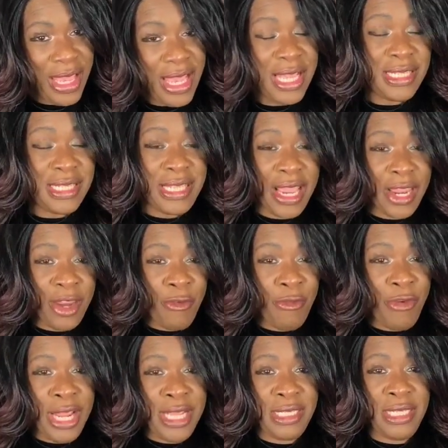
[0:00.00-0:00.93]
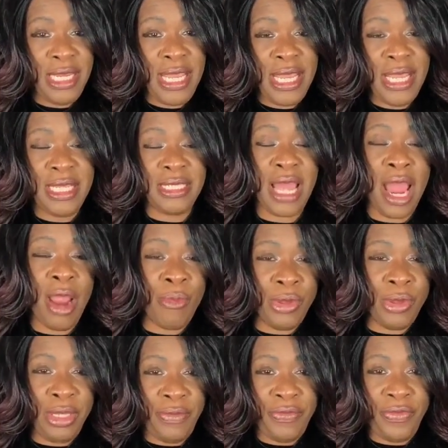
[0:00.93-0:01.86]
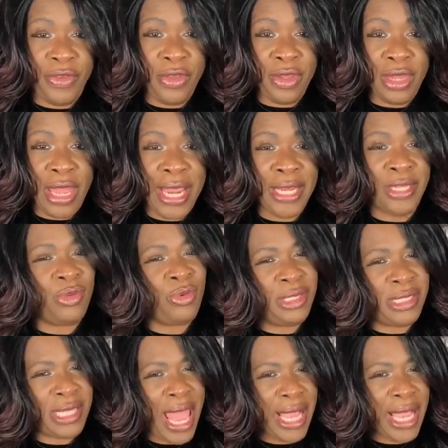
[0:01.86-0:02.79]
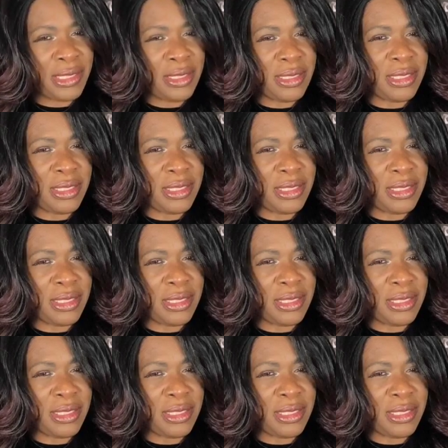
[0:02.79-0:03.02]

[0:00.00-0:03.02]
Second reason is I really feel like doing taxes